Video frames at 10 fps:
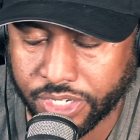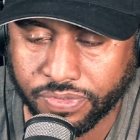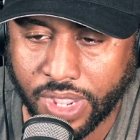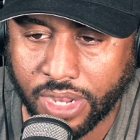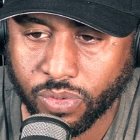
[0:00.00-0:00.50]

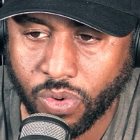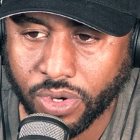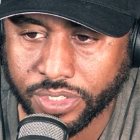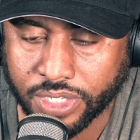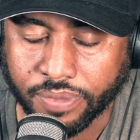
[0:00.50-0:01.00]
just following
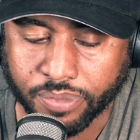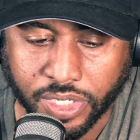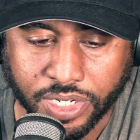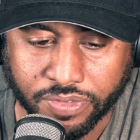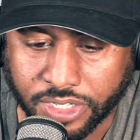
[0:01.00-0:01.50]
orders." I
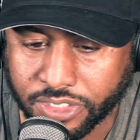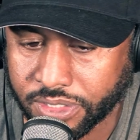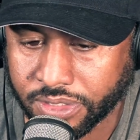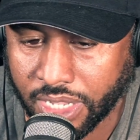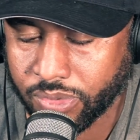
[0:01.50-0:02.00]
believe
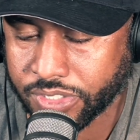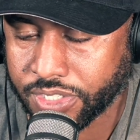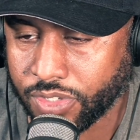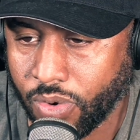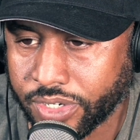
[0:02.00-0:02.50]
that was
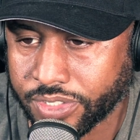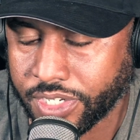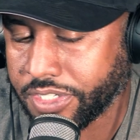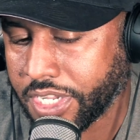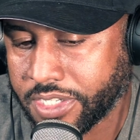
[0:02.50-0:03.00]
his orders.
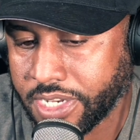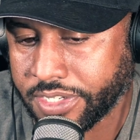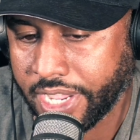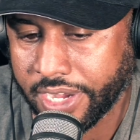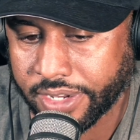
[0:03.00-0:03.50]
He just ain't
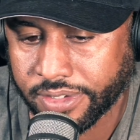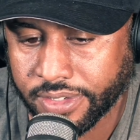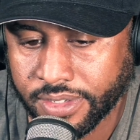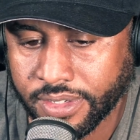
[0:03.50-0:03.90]
say that.